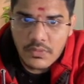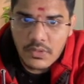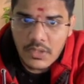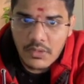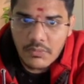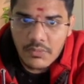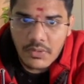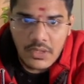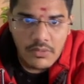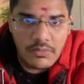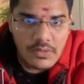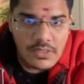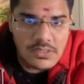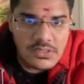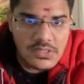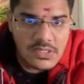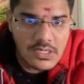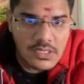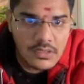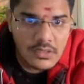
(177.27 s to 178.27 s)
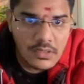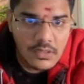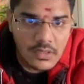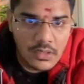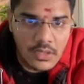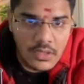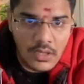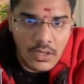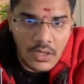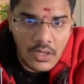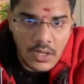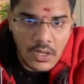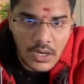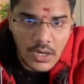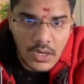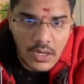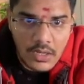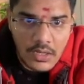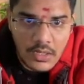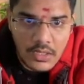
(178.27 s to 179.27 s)
that we have considered,
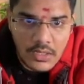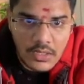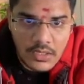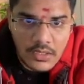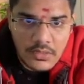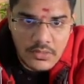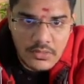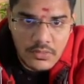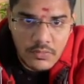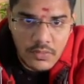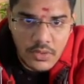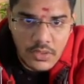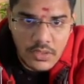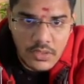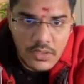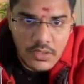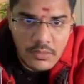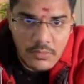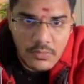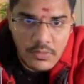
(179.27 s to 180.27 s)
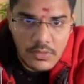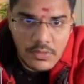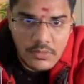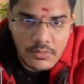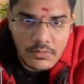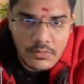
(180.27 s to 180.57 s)
and here is the water table,